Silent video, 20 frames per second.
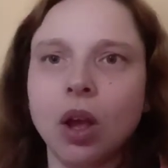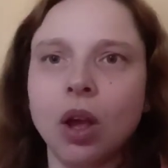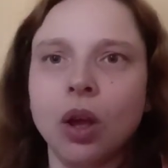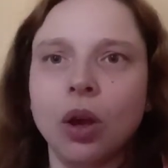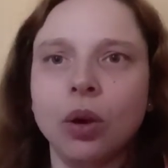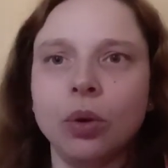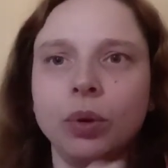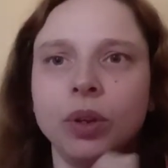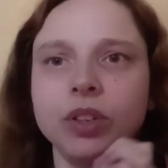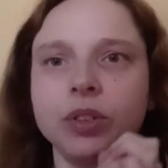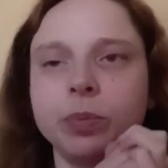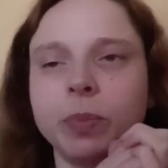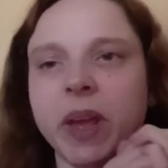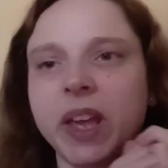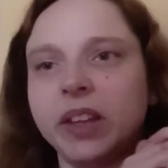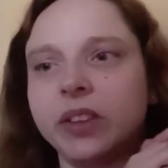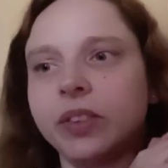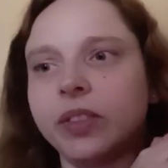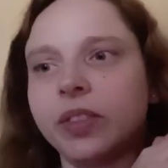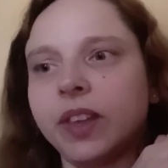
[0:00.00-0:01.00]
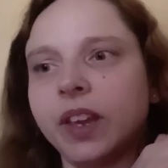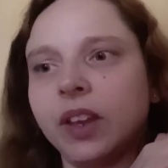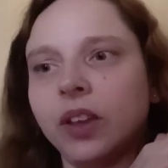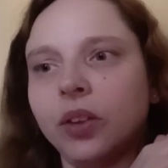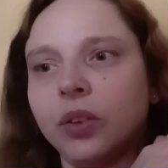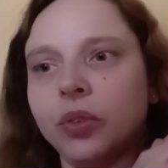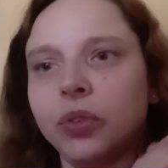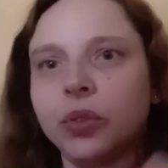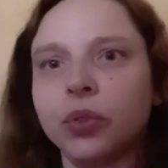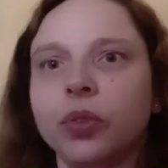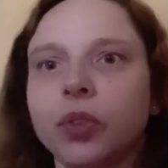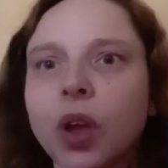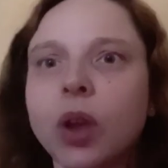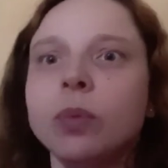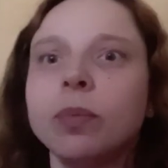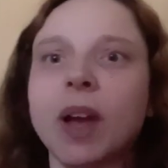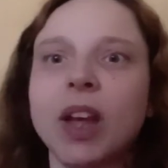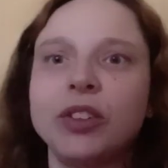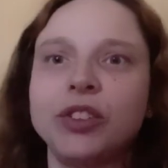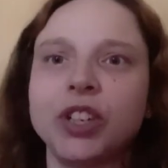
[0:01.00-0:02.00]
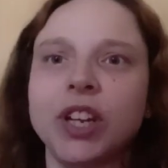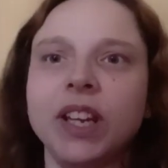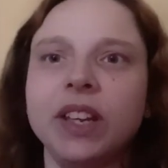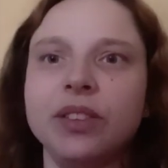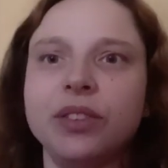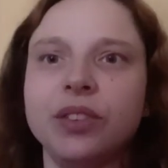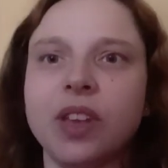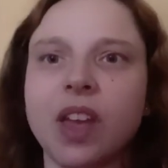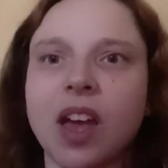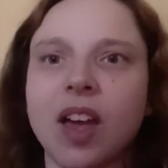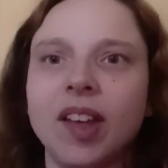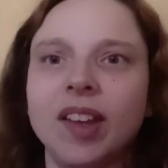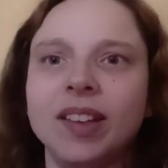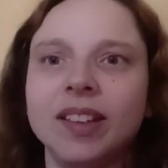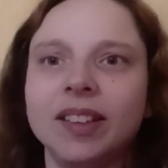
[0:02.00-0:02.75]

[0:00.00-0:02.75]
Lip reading: which makes things so much easier,